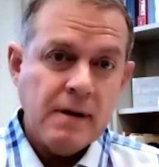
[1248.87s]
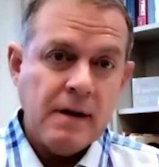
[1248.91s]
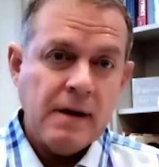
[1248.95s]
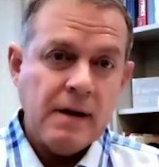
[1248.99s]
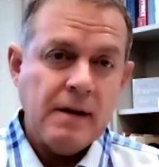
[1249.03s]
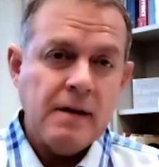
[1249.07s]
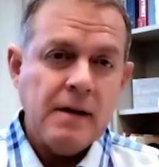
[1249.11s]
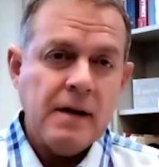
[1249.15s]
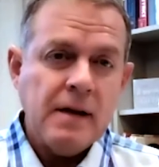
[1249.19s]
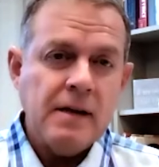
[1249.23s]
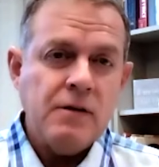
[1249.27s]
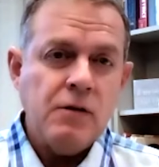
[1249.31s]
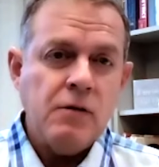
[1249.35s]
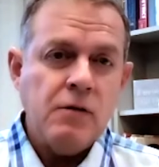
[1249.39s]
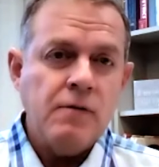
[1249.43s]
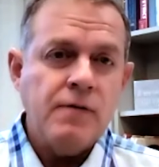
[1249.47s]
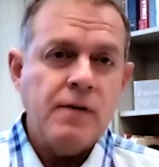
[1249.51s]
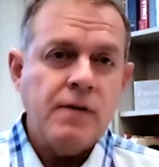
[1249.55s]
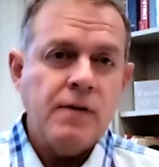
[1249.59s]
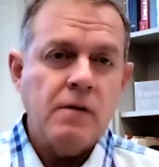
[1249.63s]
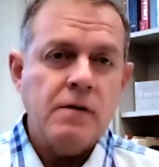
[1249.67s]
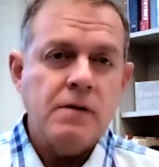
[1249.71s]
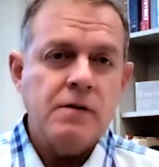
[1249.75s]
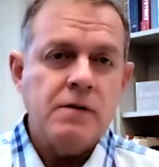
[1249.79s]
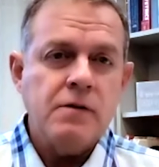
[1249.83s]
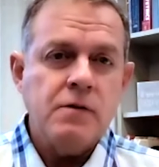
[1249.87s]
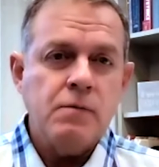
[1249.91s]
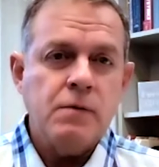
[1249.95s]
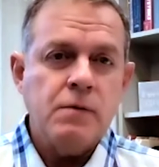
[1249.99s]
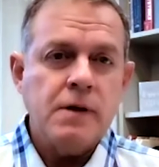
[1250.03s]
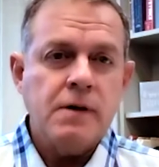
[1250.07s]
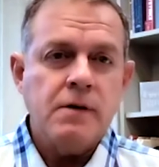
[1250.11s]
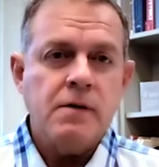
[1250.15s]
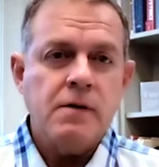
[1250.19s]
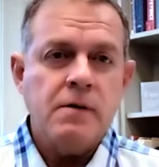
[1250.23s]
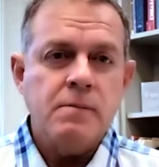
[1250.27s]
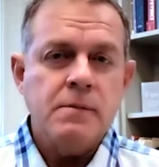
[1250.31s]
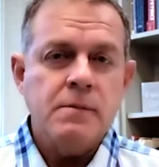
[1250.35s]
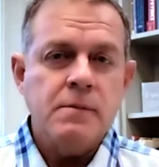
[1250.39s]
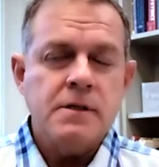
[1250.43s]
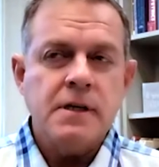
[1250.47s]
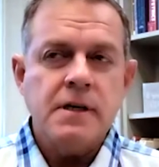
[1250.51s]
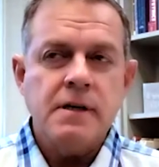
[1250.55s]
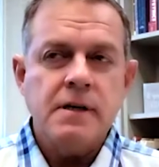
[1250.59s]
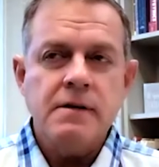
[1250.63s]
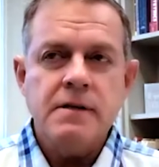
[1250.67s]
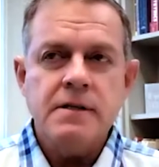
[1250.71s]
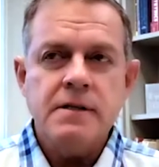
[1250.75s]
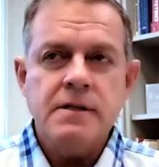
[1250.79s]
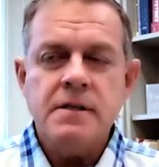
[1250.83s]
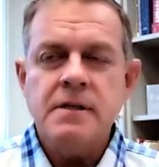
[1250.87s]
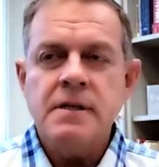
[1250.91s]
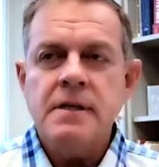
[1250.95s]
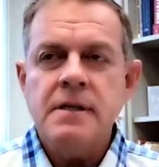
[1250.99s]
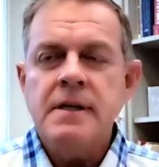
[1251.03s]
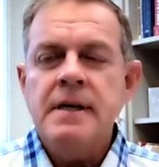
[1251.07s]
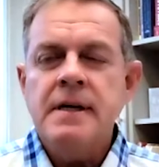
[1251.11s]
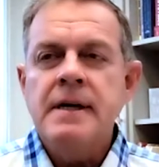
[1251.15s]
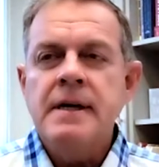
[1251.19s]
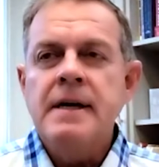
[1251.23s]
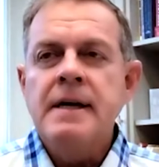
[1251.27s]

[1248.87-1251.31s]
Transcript: and you fall into recurrent miscarriages.